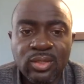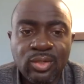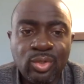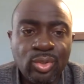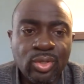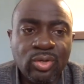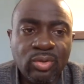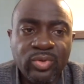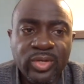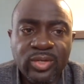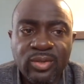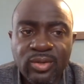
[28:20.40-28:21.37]
do your
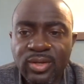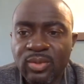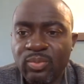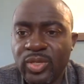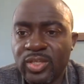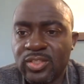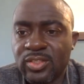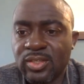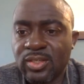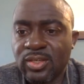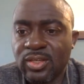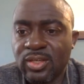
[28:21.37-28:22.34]
homework, do your numbers,
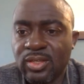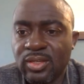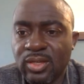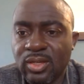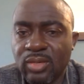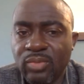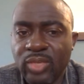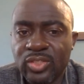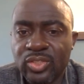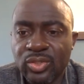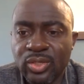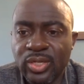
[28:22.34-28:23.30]
and then make
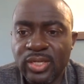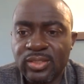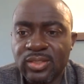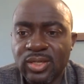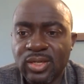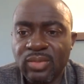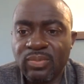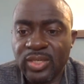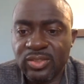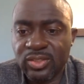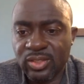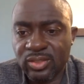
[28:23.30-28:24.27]
sure that it
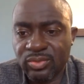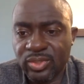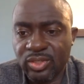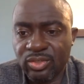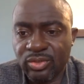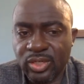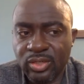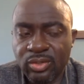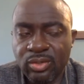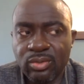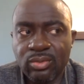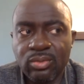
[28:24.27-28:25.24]
makes sense what you're trying
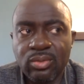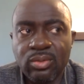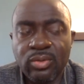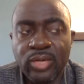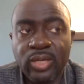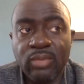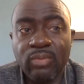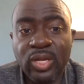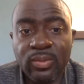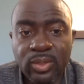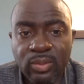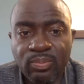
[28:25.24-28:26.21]
to do, right?
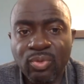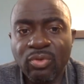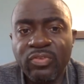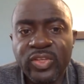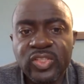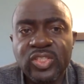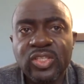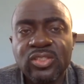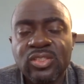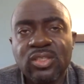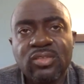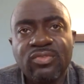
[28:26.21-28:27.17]
But the
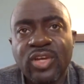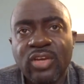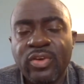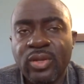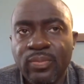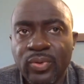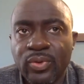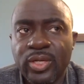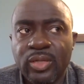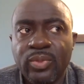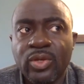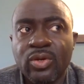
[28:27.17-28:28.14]
provisions is very, very
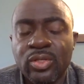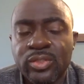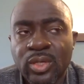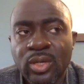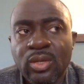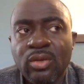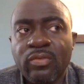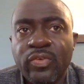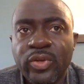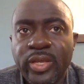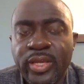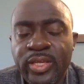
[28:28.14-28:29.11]
important because
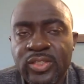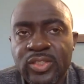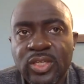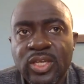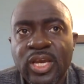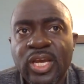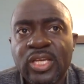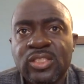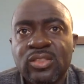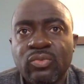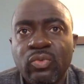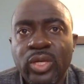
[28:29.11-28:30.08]
for the AC
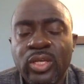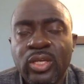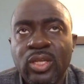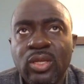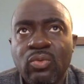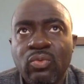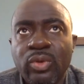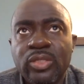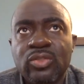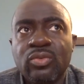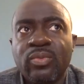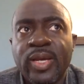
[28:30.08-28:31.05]
guys, when they
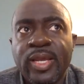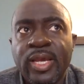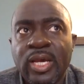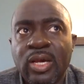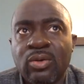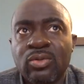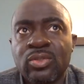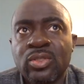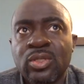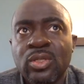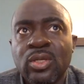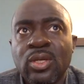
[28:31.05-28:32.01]
went to my house,
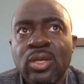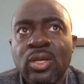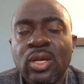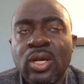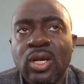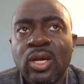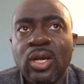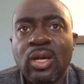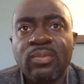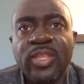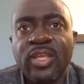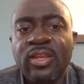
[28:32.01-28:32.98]

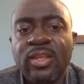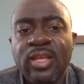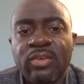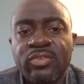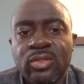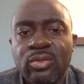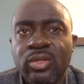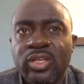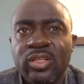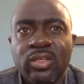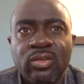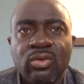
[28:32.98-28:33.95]
they didn't have to do
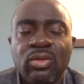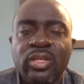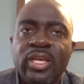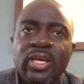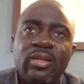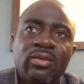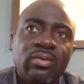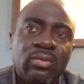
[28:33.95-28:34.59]
anything. They only had